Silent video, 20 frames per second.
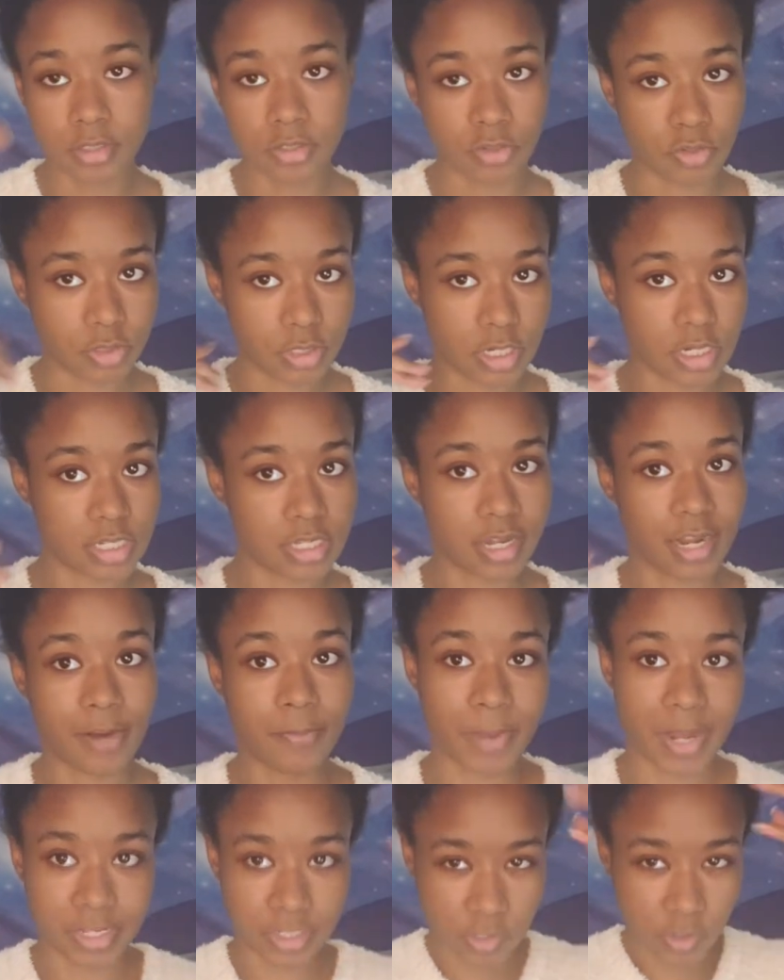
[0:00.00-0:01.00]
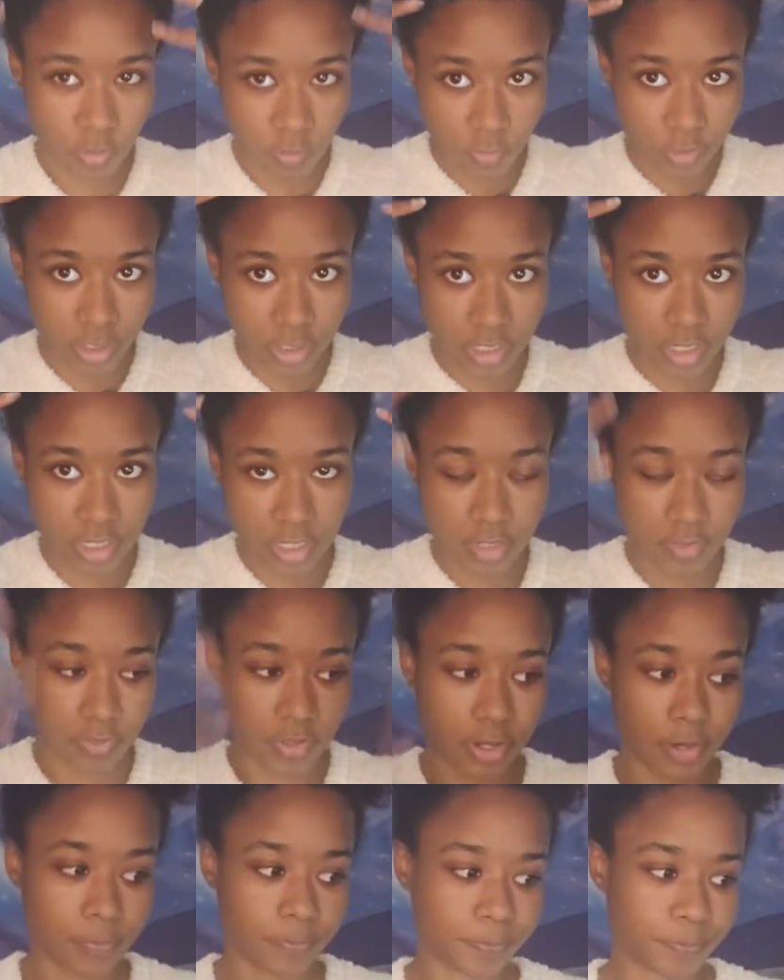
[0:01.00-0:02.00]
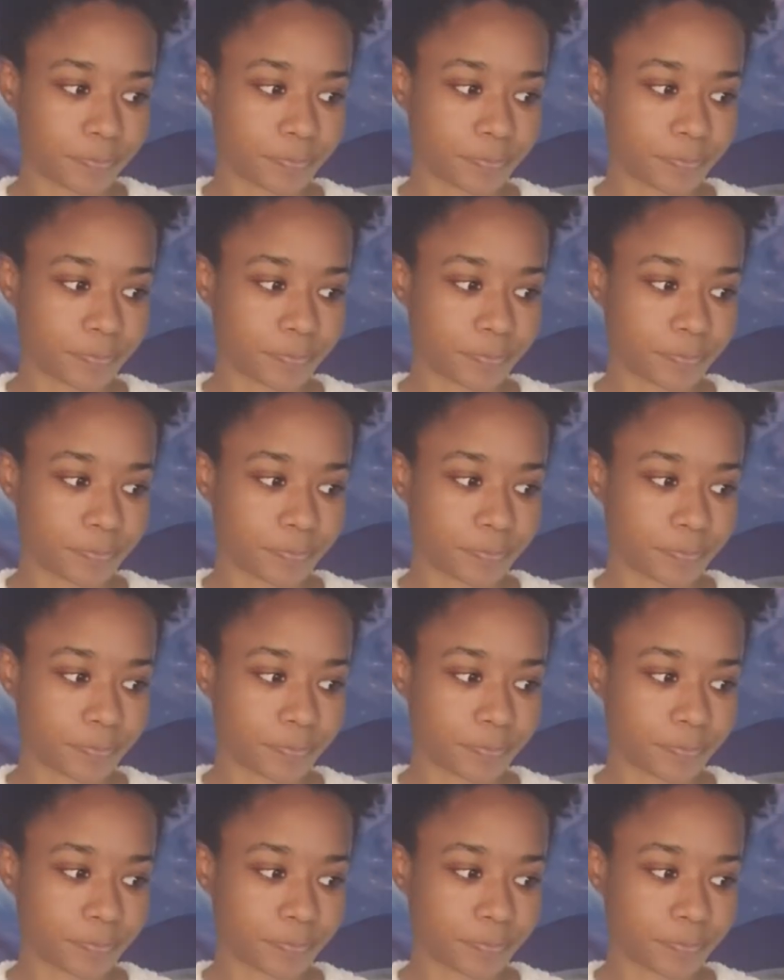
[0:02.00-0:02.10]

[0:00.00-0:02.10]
Use it as a hair mask, and it'll really get in there.